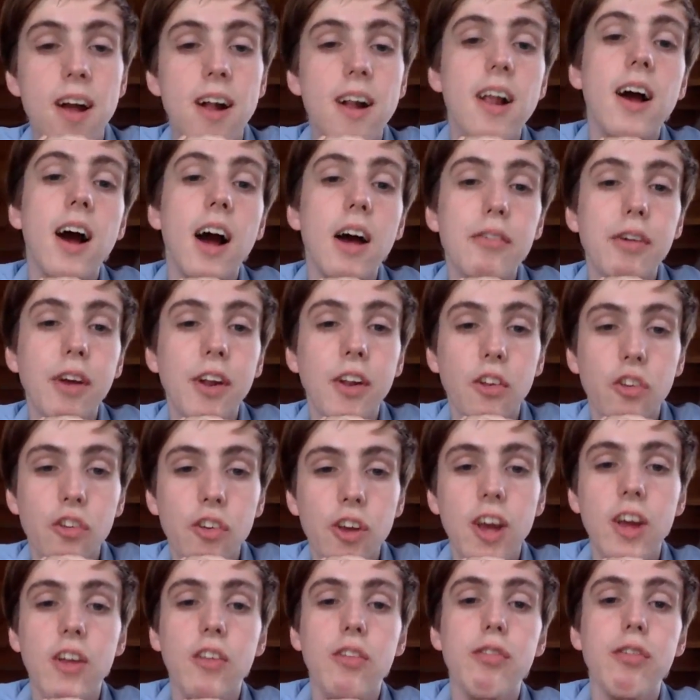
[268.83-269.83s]
I think the
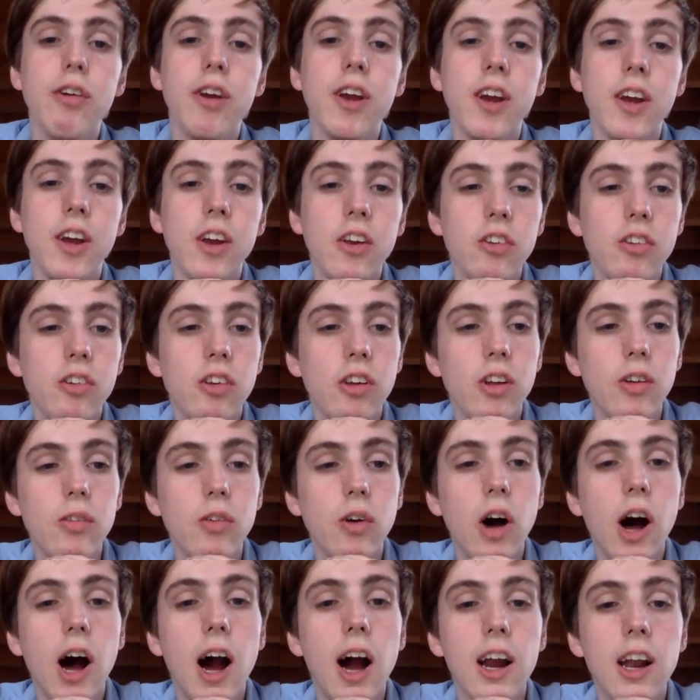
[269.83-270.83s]
second thing is, and I will
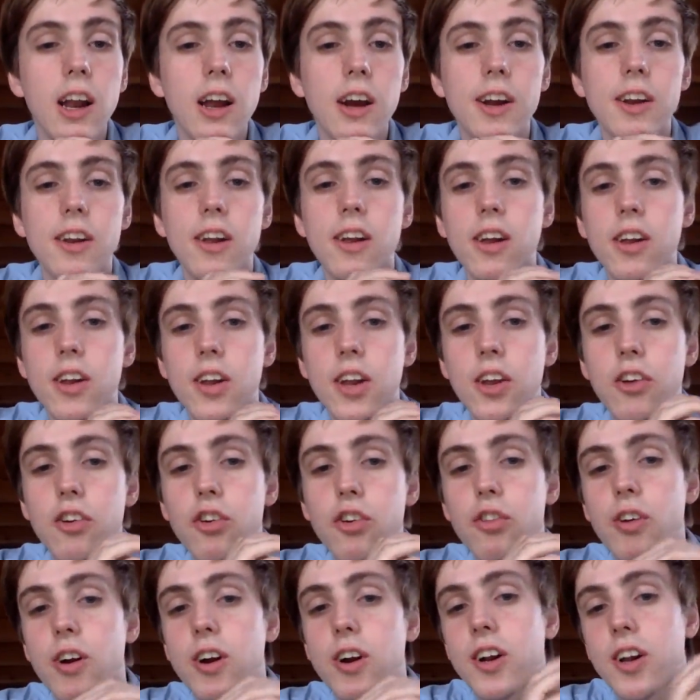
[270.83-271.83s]
highlight the, the issues
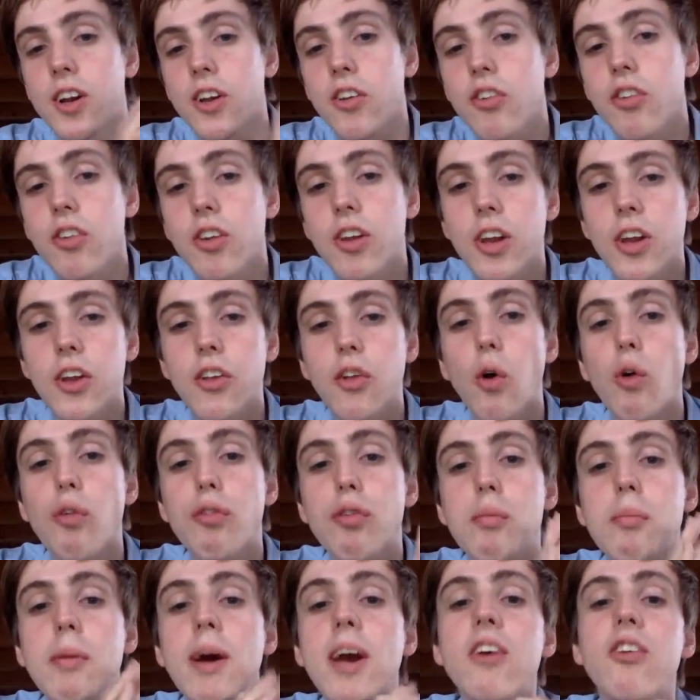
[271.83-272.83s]
where it is, it often
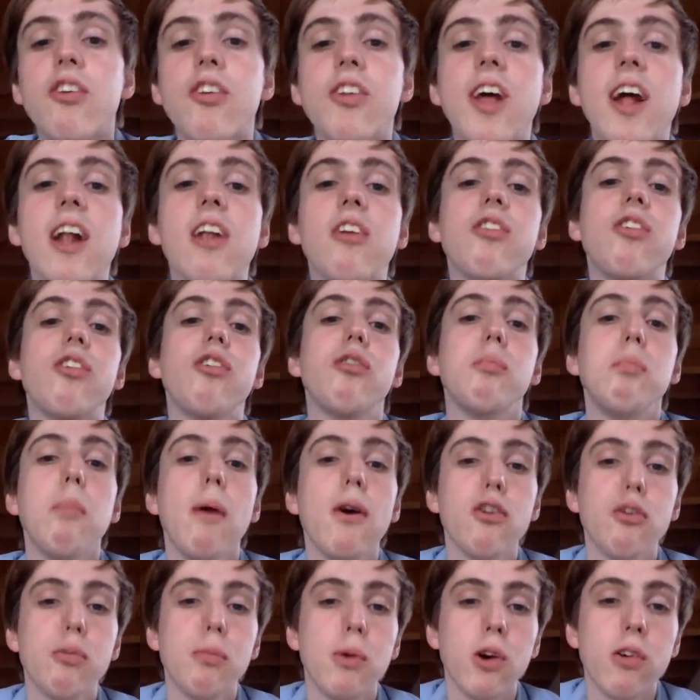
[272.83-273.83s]
makes analysis
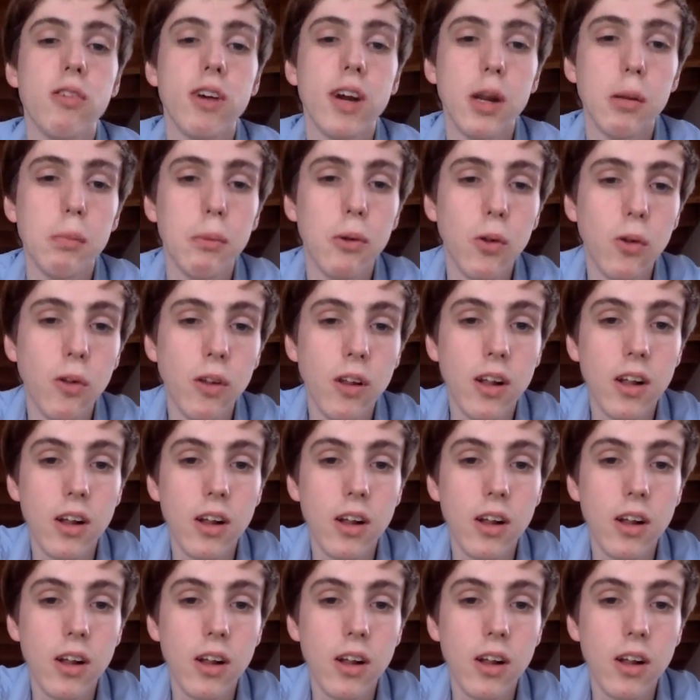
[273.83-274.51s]
much more credible.